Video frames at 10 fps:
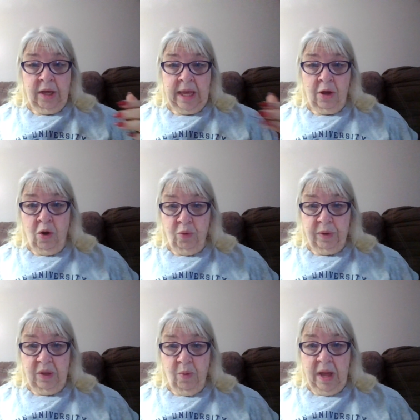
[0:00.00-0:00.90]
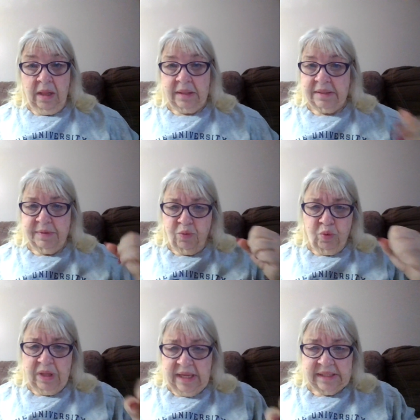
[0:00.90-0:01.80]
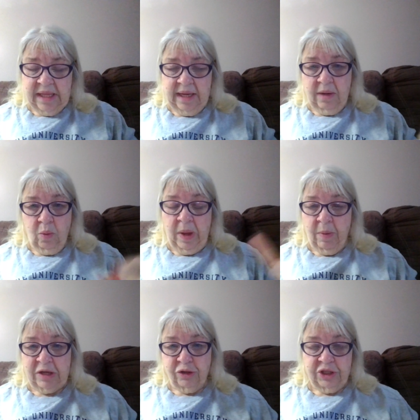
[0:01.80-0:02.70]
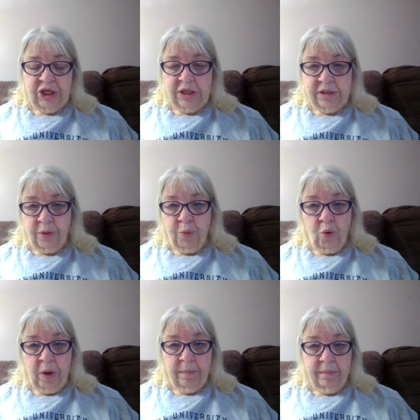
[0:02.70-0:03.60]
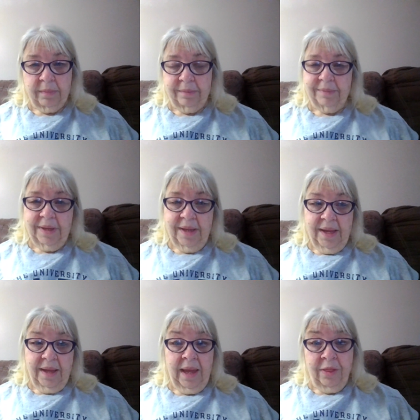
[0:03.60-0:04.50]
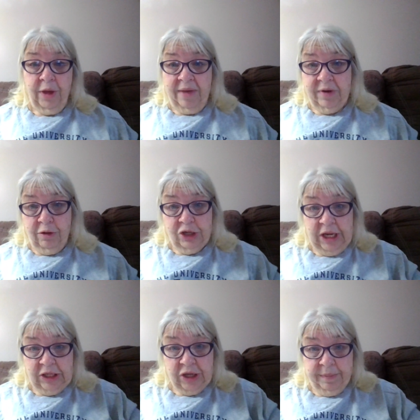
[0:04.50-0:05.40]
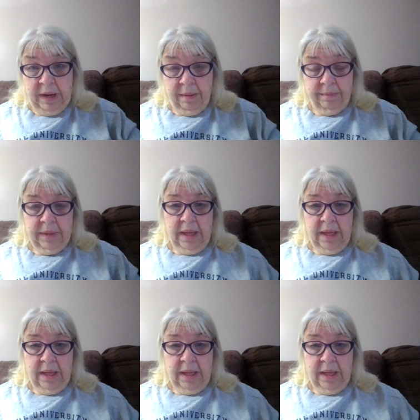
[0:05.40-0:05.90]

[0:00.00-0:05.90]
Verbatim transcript: get going really well and something really is clicking, Weight Watchers changes their program, and they have another change coming up.